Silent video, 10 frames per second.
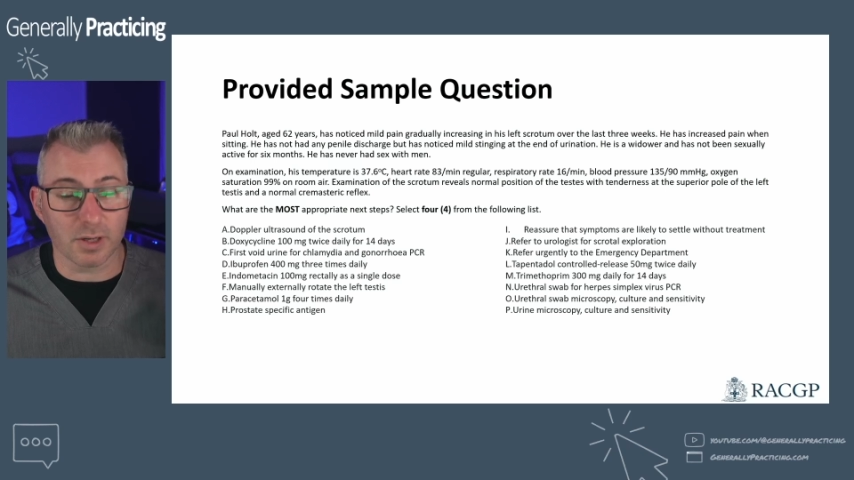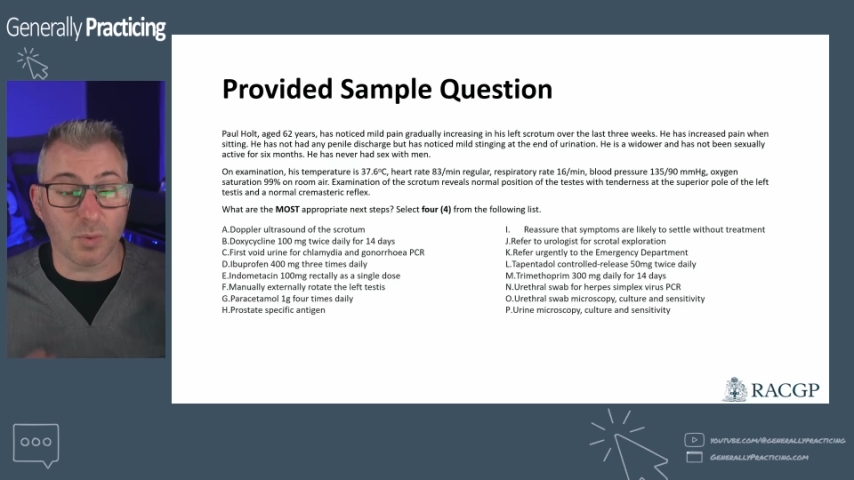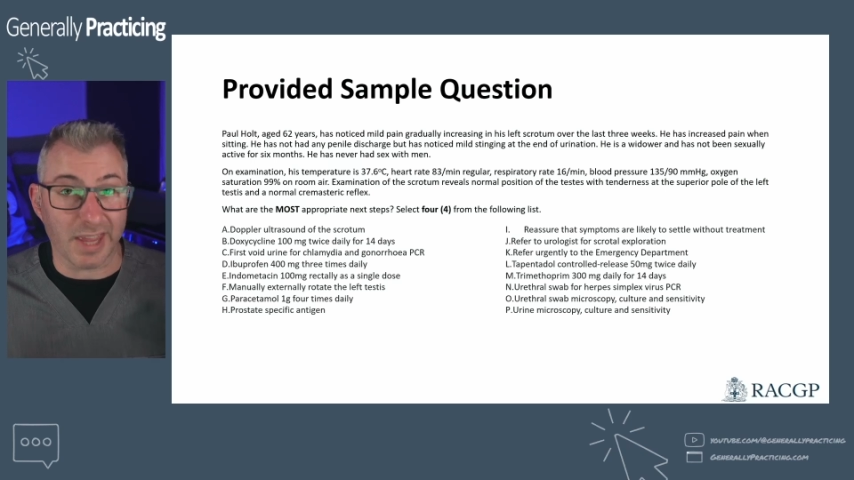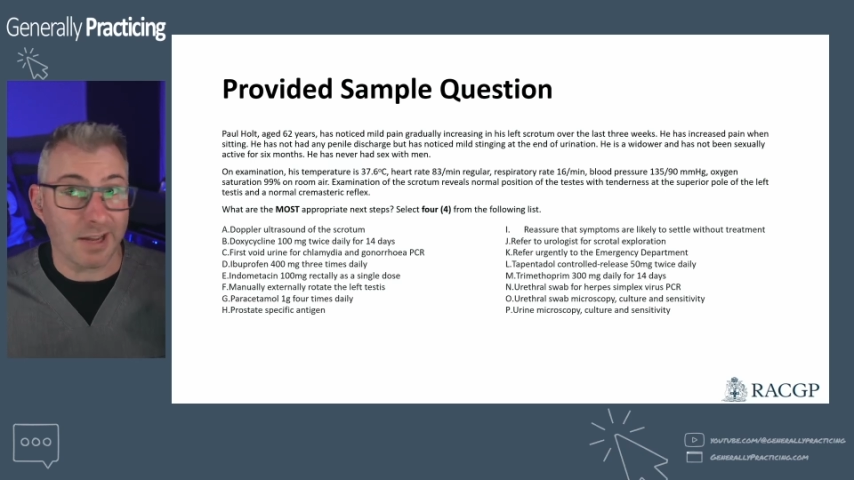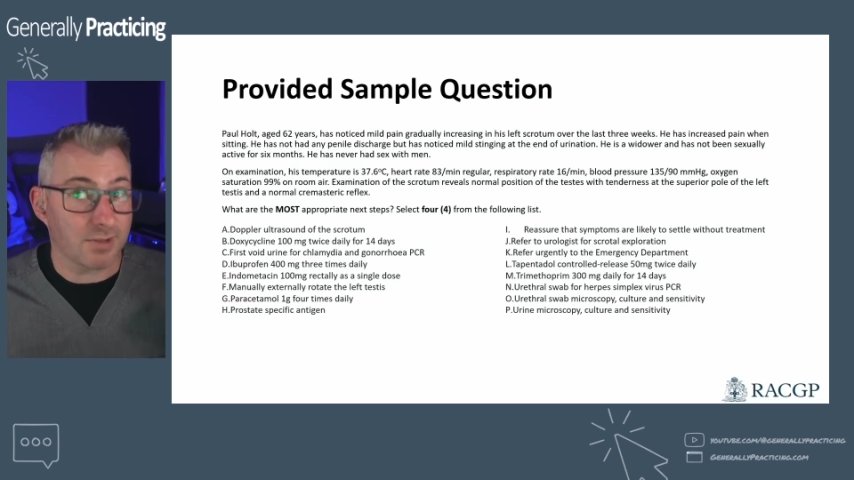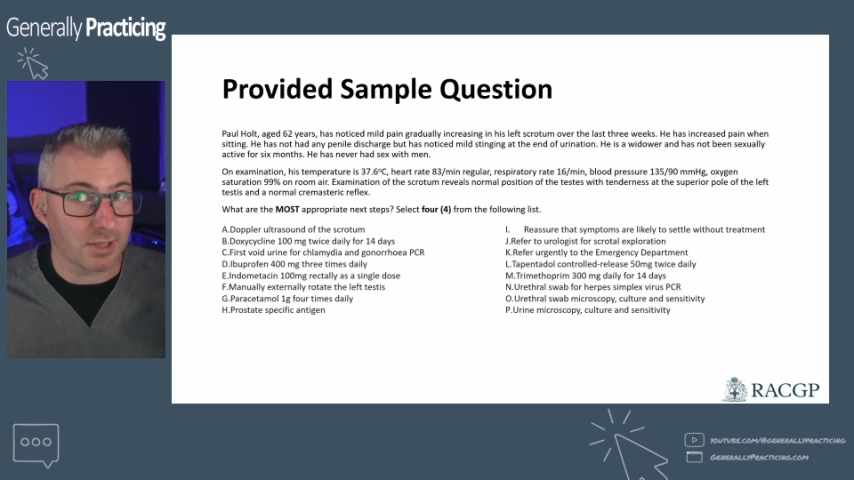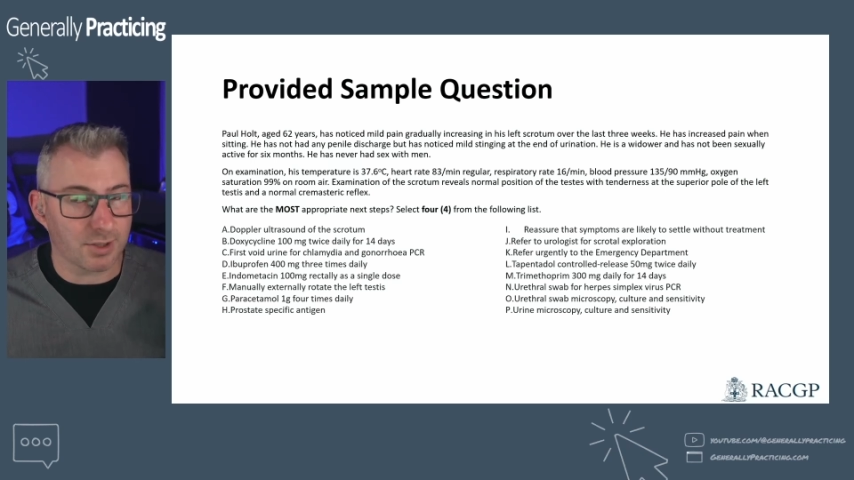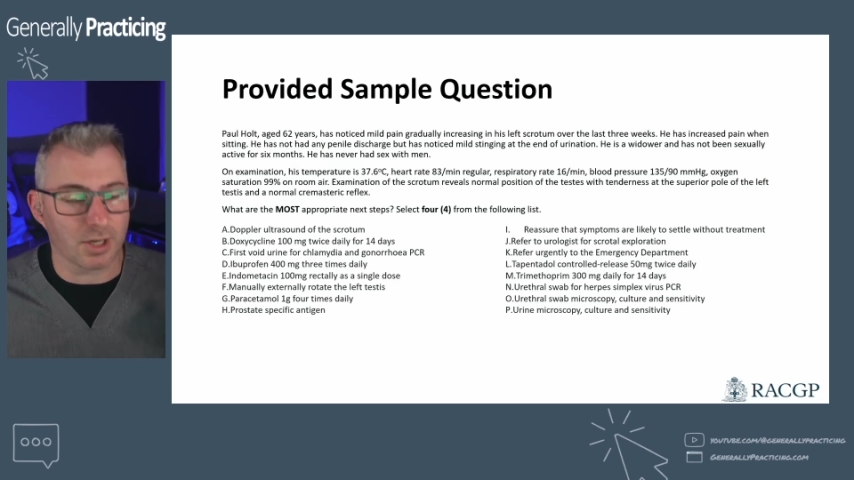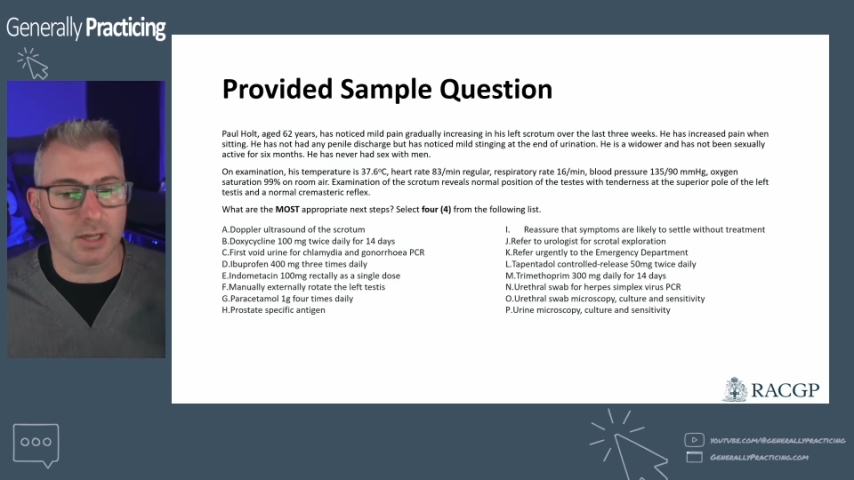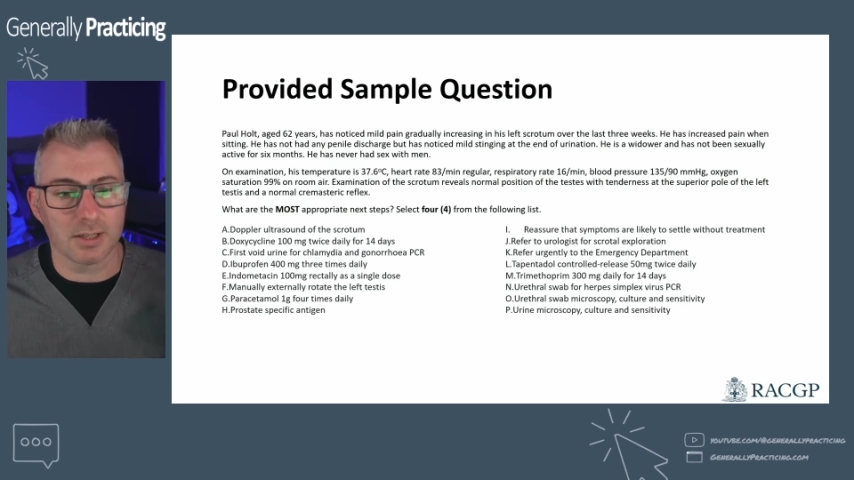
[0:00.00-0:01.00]
without
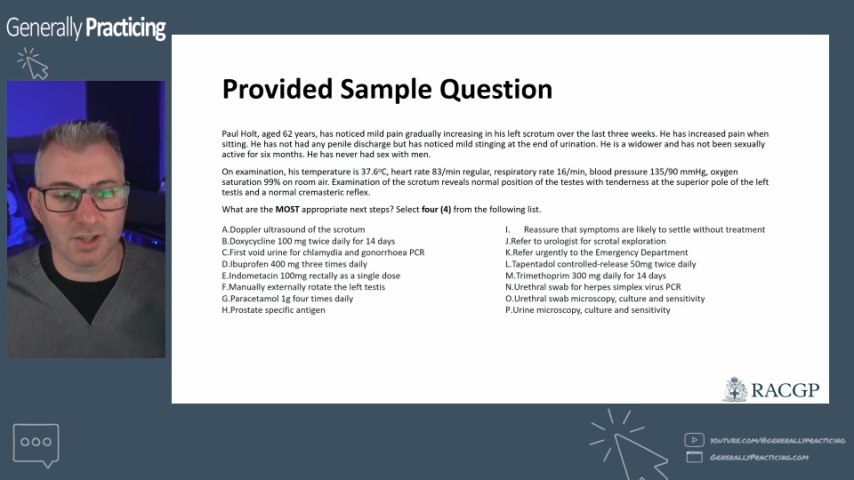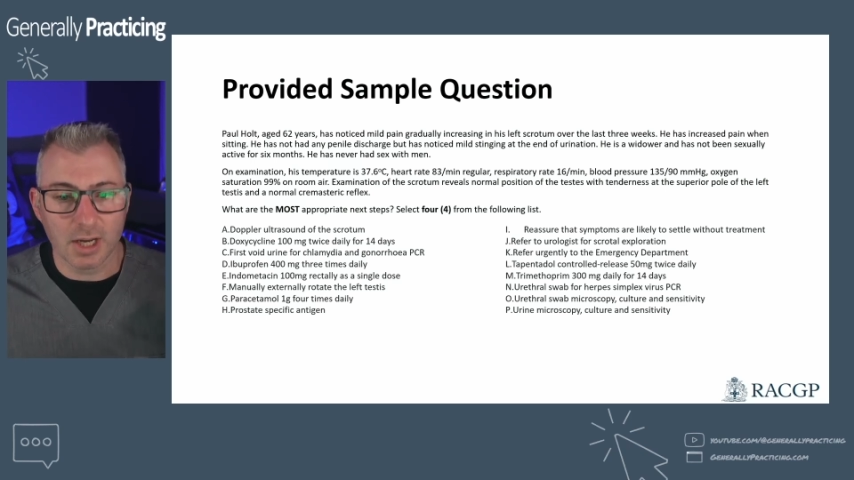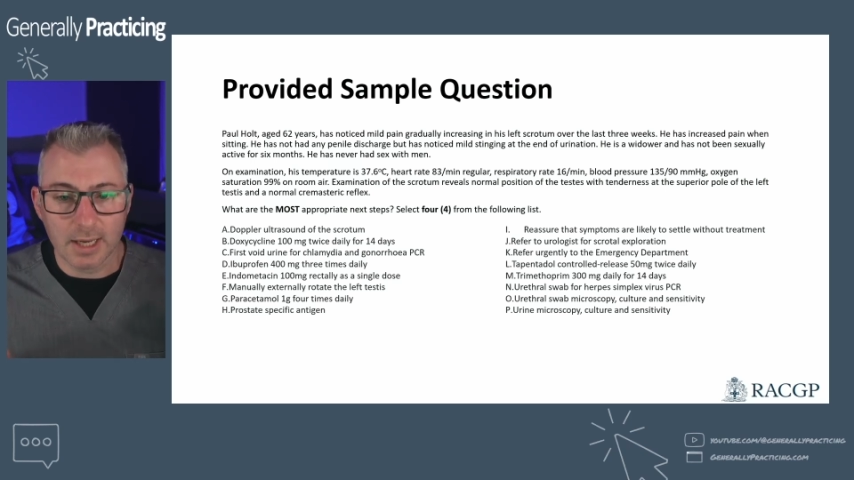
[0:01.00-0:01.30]
discharge,